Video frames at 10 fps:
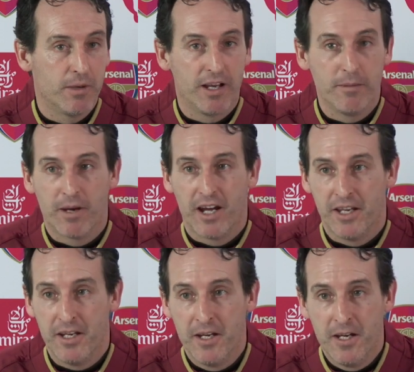
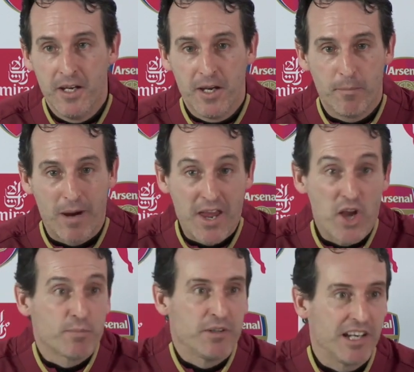my
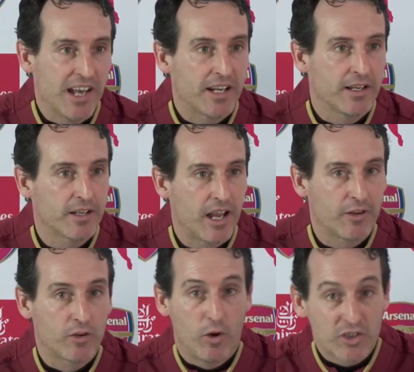experience like
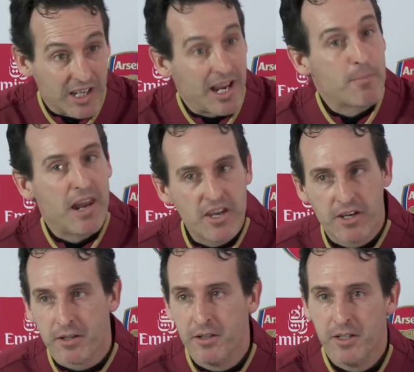a coach, like a
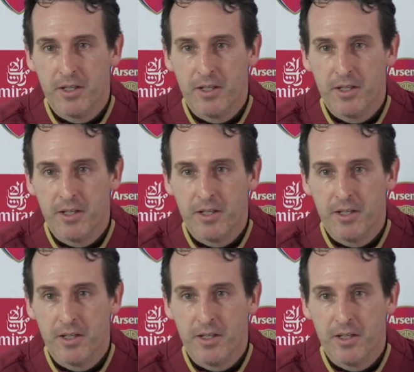player,